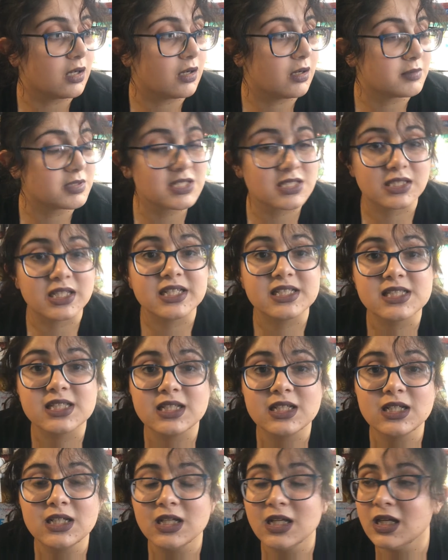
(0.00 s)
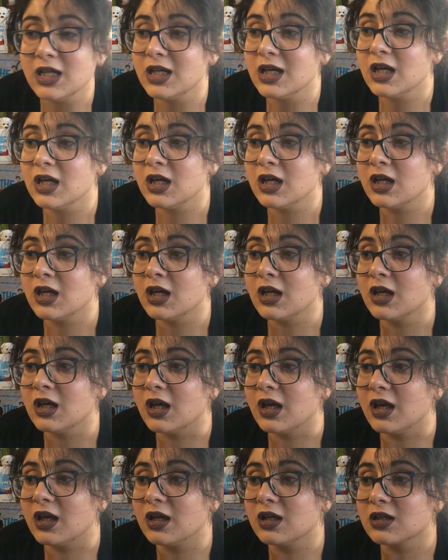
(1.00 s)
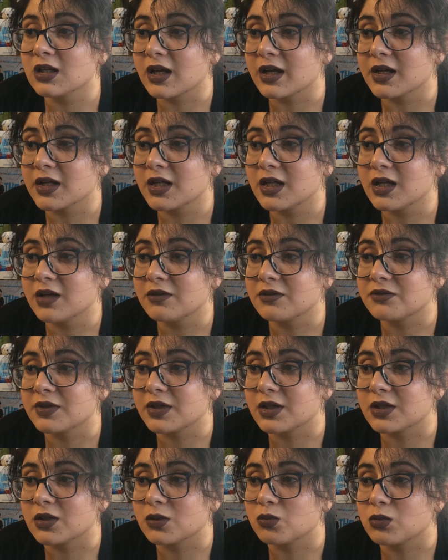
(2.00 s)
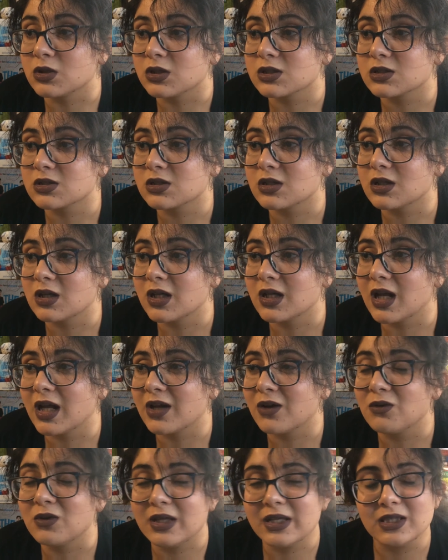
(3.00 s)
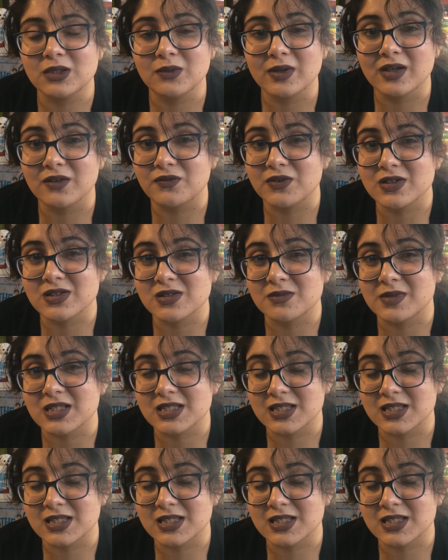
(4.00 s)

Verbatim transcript: I'm just lazy and I can never find good ones. And I don't like the way it feels on my